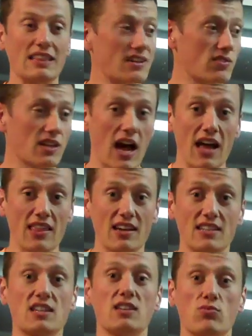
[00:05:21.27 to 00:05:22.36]
literally, I think
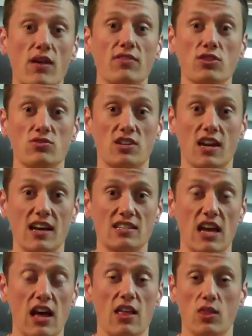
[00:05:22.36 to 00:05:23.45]
it's going to
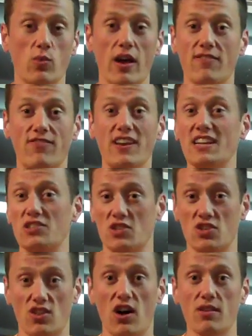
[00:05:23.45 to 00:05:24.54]
revolutionize the way fitness
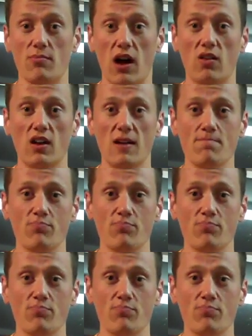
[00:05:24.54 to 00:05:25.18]
is thought about.